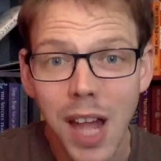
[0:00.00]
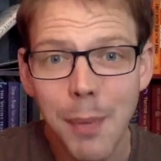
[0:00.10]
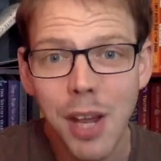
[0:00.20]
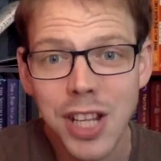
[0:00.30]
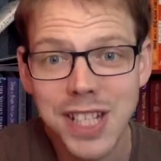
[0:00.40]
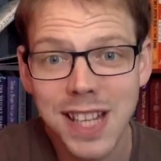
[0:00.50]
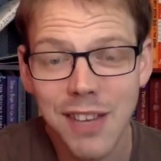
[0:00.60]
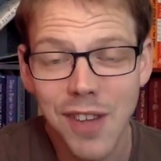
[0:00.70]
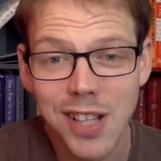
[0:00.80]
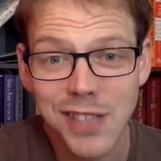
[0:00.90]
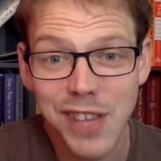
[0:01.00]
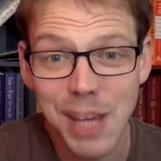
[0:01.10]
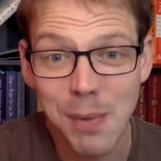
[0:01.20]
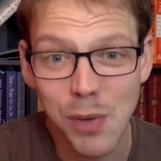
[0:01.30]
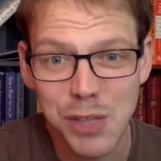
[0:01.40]
Apologies in advance if you hear
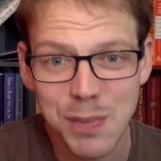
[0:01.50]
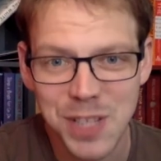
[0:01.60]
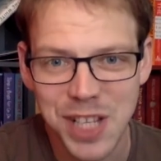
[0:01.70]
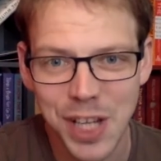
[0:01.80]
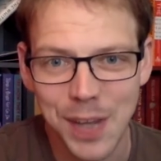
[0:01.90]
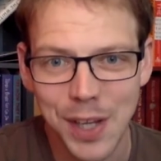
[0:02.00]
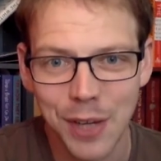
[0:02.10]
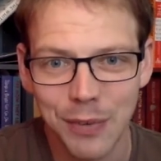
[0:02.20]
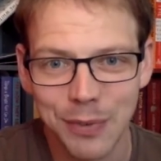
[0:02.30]
my washing machine going off.